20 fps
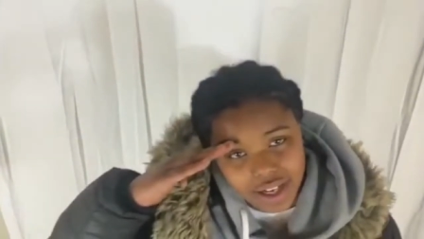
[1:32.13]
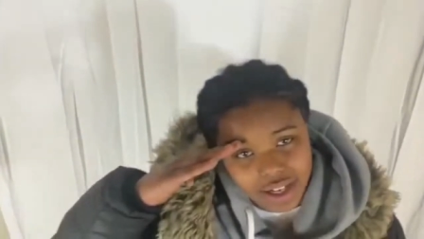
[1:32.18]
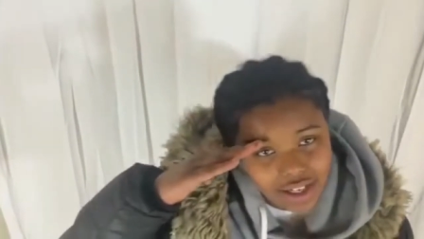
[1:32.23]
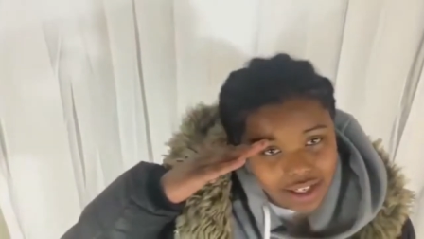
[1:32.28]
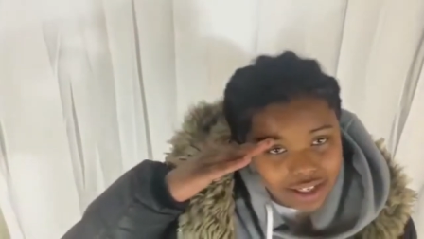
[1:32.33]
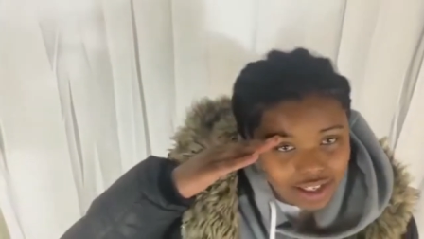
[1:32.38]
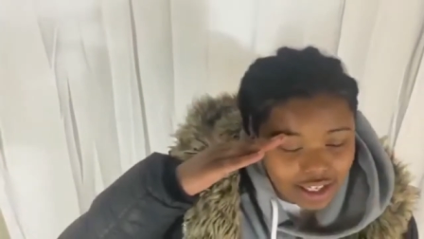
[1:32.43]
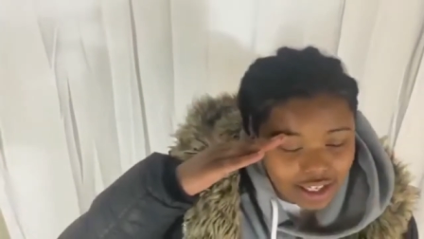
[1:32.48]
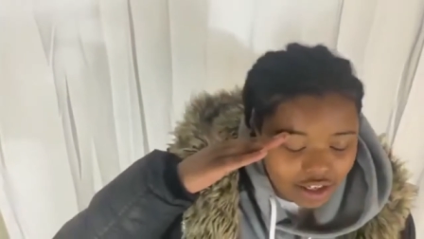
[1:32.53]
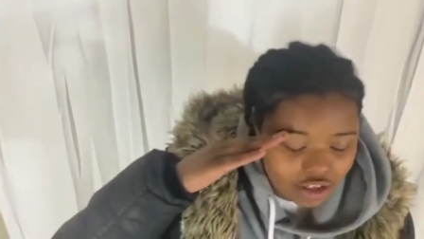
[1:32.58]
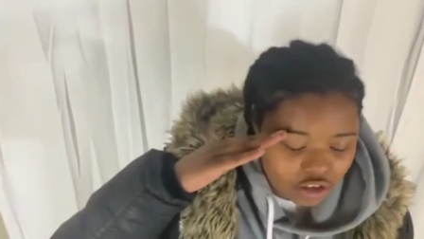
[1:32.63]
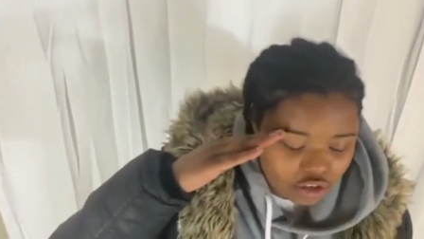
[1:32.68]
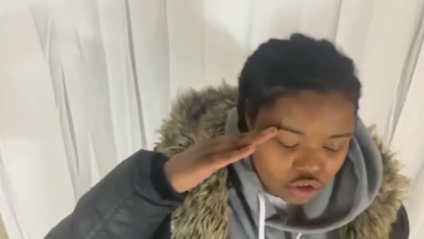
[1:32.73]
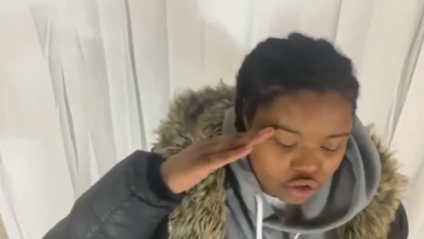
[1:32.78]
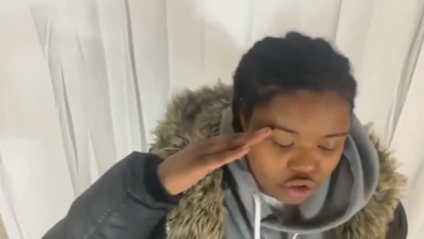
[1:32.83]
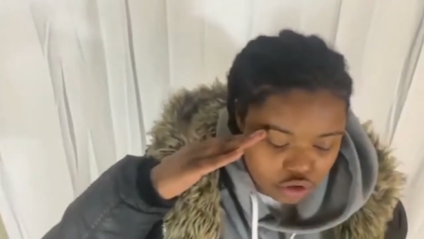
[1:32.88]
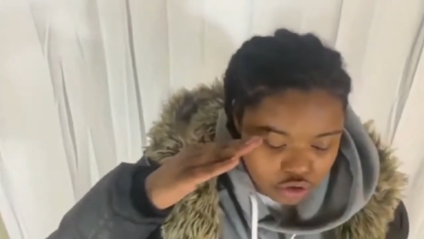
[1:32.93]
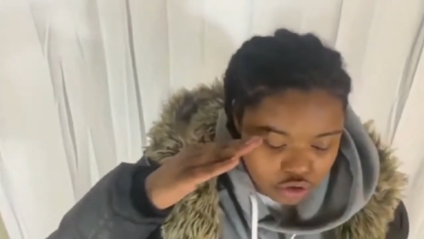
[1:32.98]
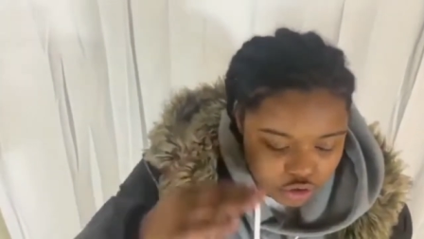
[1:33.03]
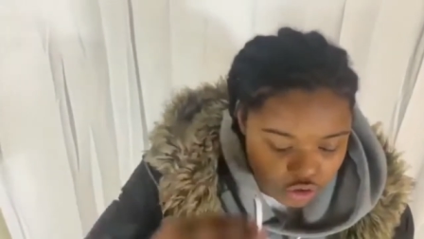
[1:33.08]
at
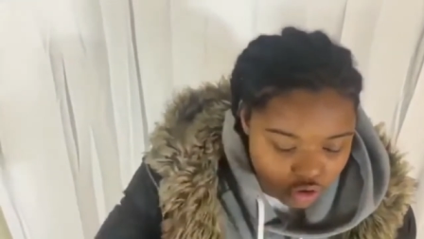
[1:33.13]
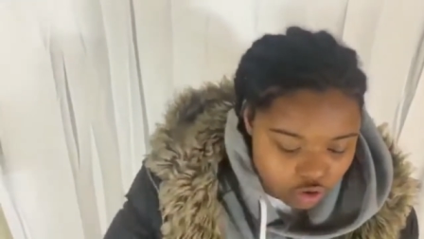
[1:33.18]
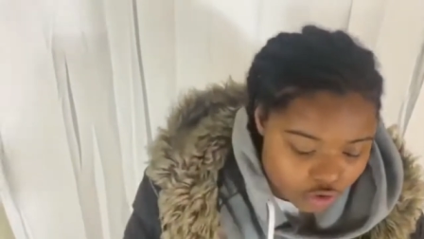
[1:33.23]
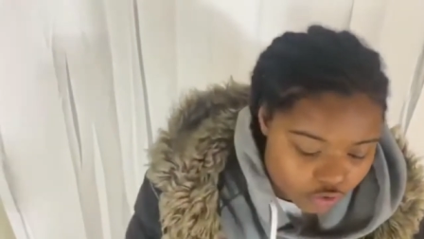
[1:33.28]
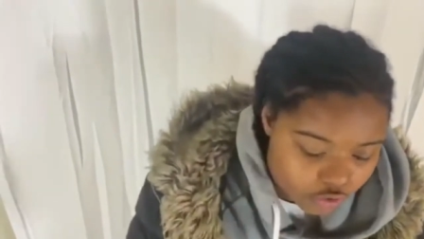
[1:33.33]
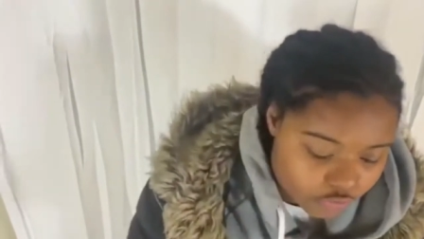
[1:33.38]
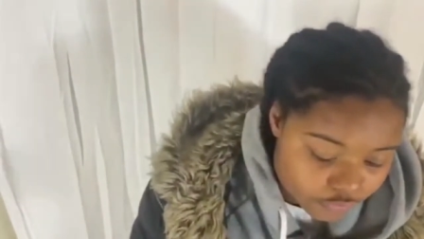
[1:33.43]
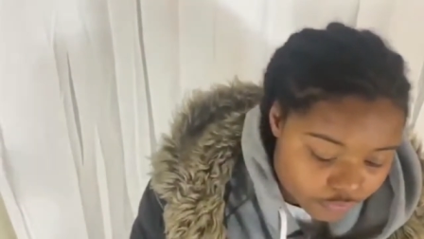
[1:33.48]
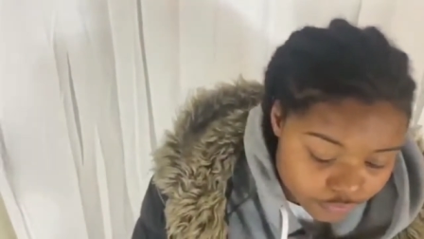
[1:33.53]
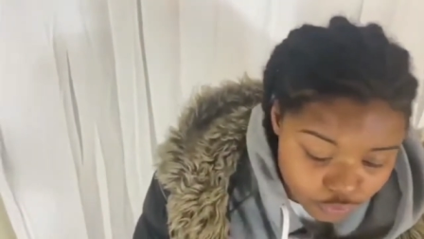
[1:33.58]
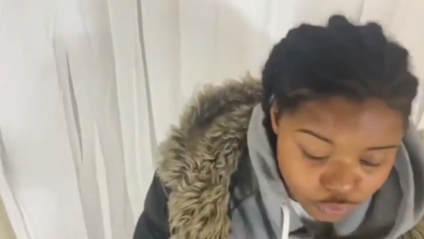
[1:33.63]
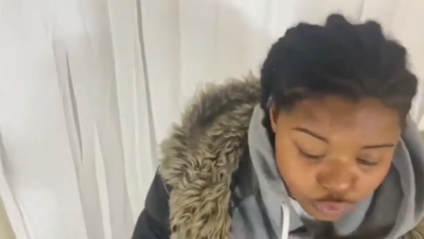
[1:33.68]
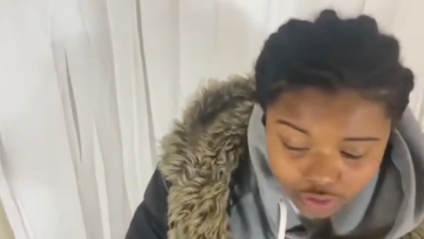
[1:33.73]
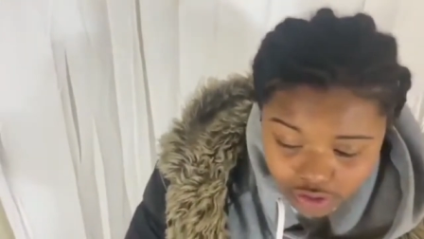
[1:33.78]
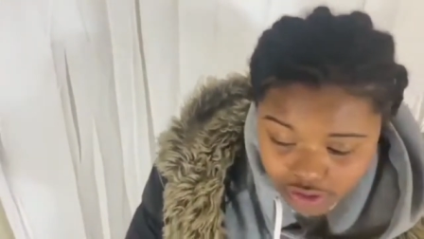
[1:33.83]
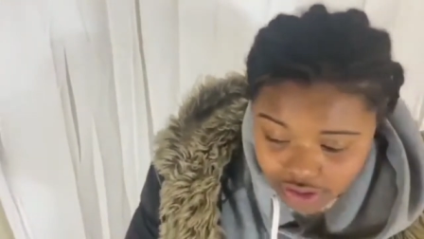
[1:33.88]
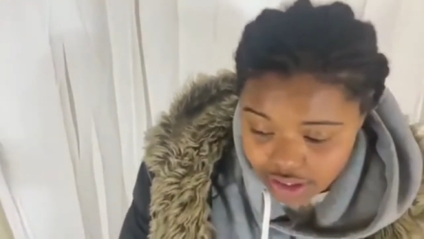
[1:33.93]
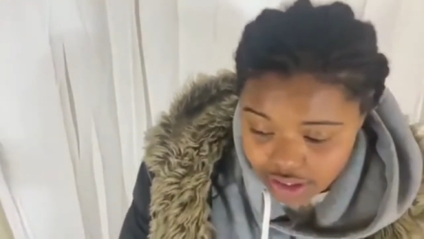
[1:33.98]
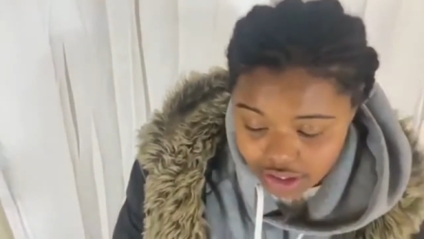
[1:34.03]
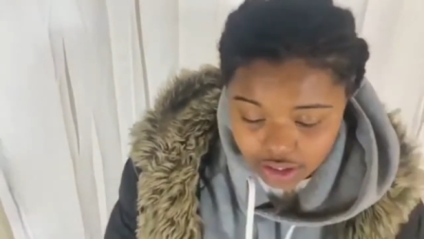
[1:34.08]
attention.
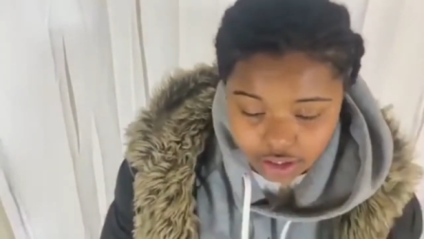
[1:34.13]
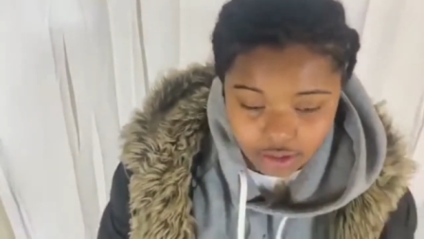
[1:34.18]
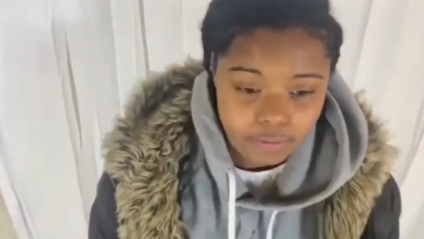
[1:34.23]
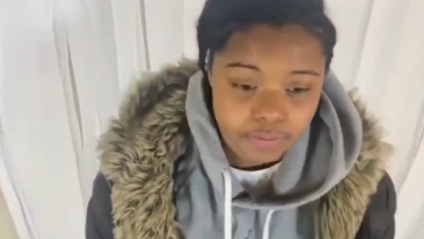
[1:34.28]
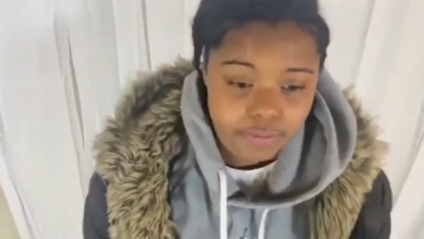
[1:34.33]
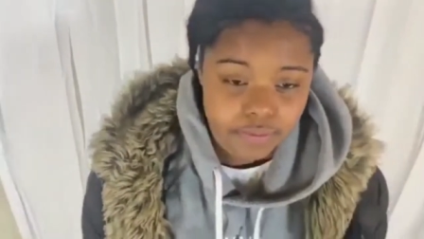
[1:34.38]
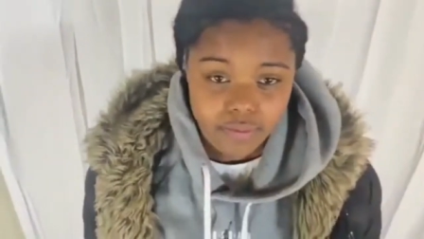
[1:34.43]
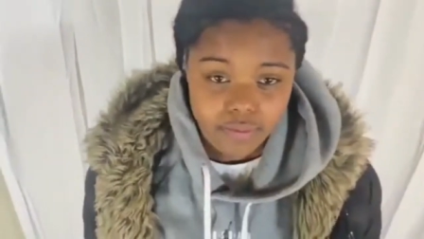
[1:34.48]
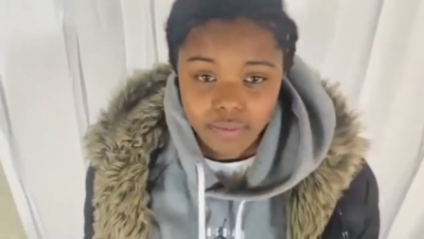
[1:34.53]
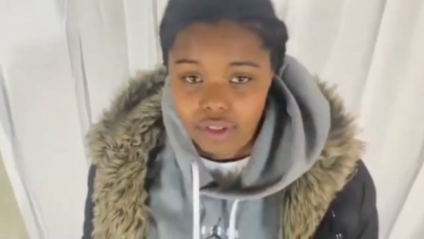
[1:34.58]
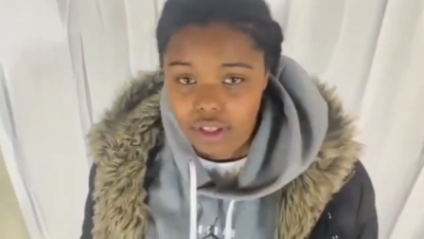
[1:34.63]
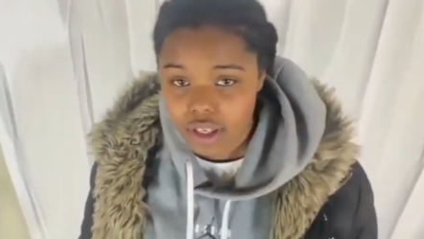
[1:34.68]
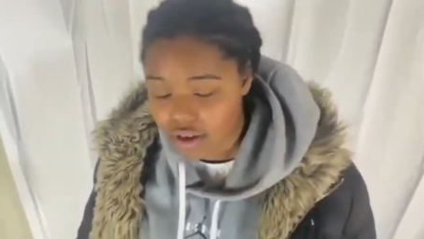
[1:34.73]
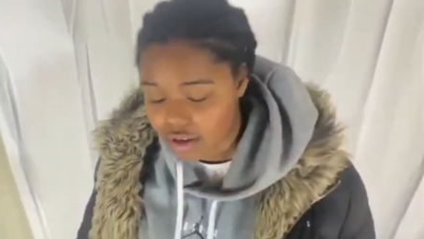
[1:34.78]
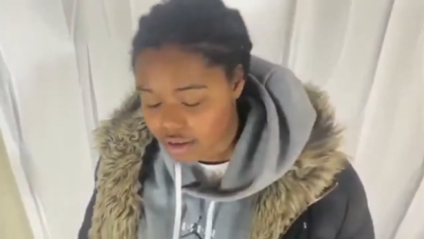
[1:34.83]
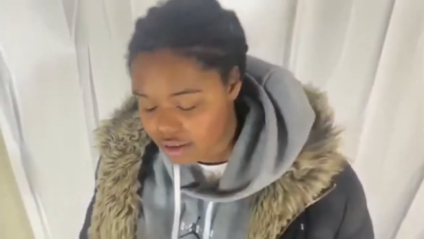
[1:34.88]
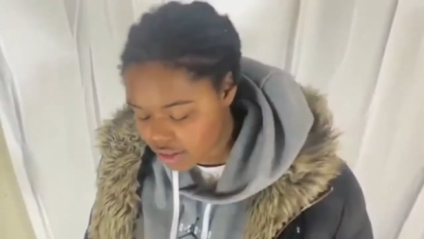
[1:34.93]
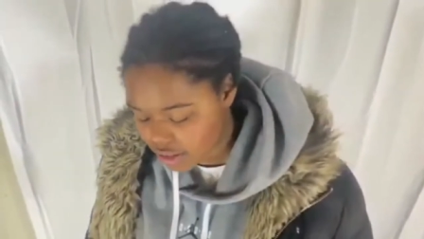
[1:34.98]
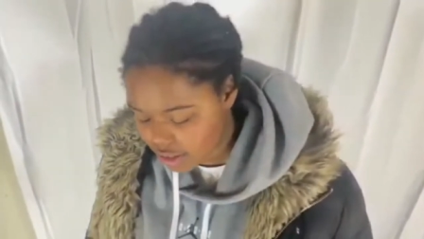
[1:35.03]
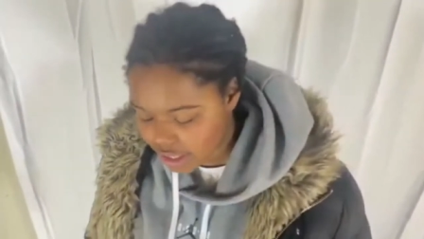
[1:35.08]
14,
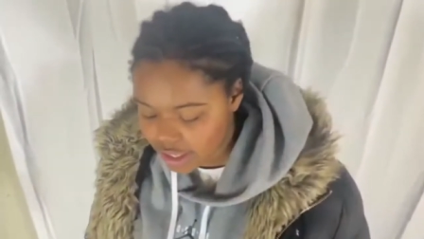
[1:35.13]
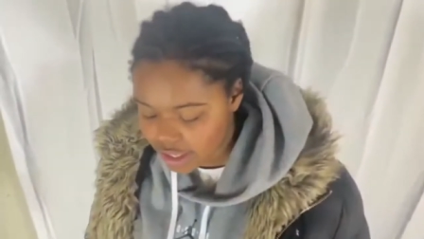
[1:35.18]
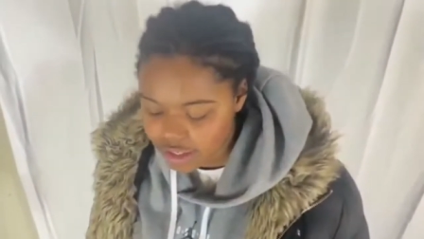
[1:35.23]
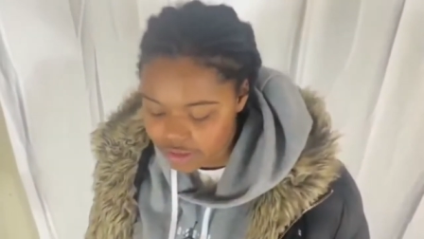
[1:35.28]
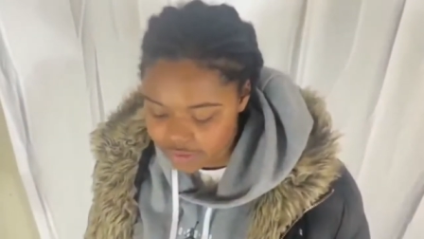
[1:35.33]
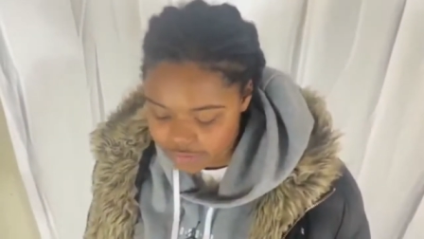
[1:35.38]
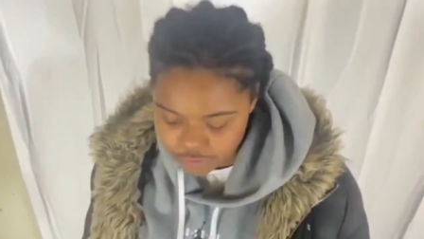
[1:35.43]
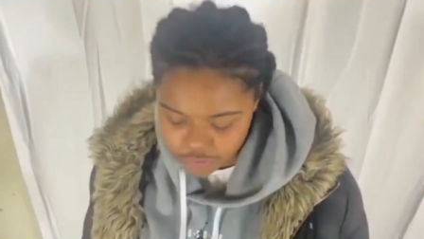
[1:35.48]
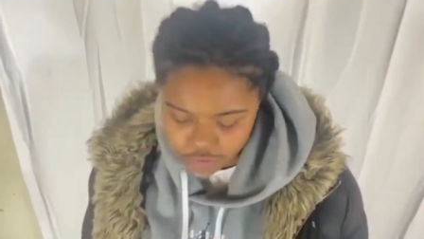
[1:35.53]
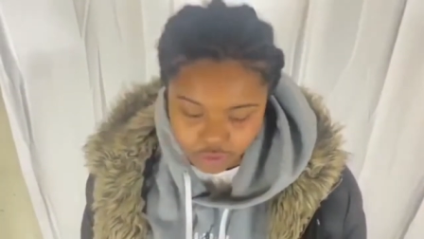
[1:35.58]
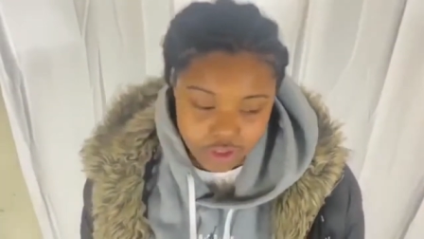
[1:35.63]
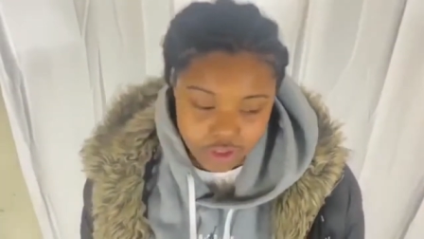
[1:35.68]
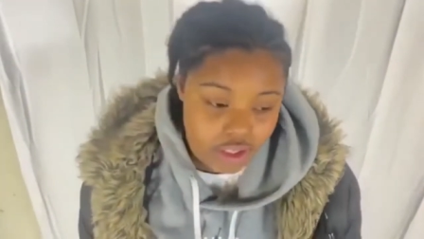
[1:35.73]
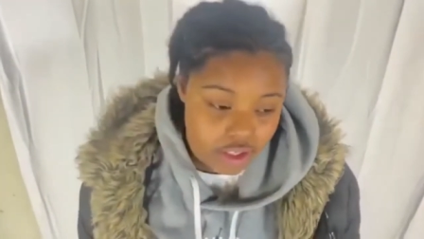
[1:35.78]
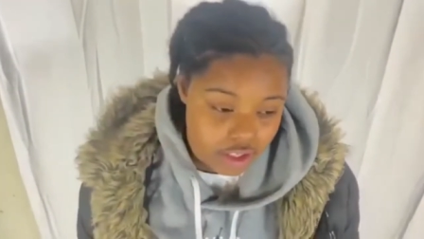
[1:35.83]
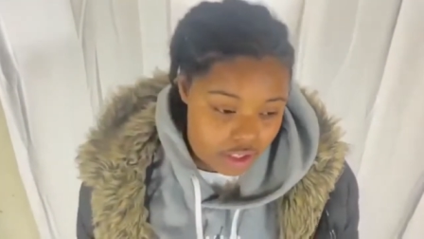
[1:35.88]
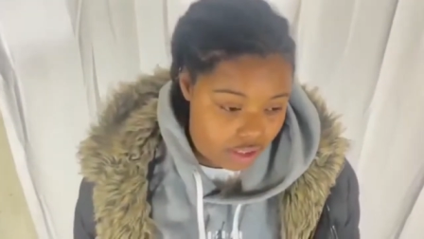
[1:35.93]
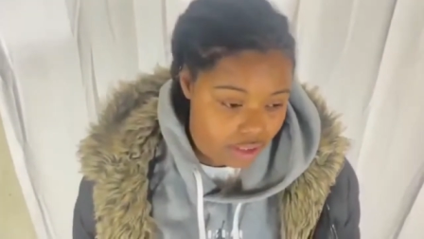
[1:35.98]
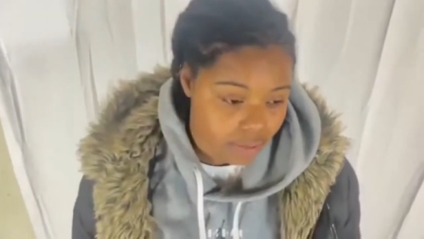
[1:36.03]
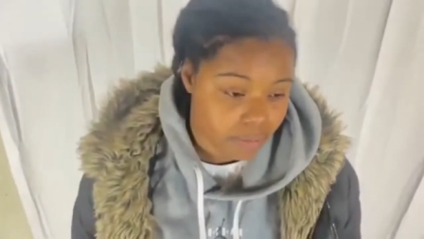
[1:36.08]
was scouted for a
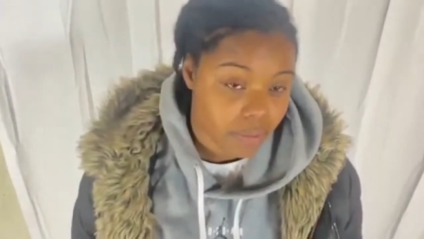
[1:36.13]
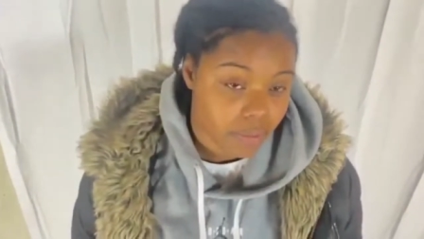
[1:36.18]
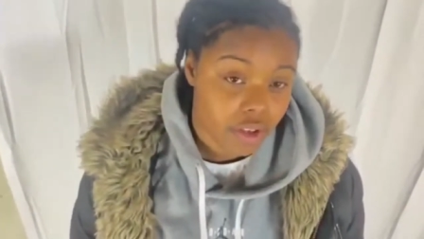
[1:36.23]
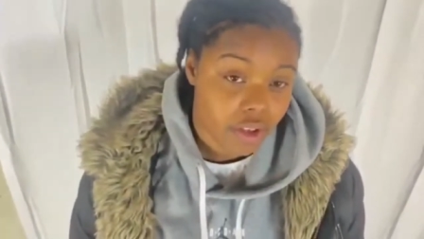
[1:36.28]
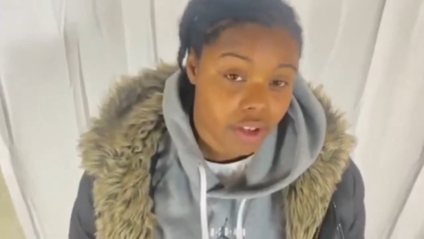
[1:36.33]
team.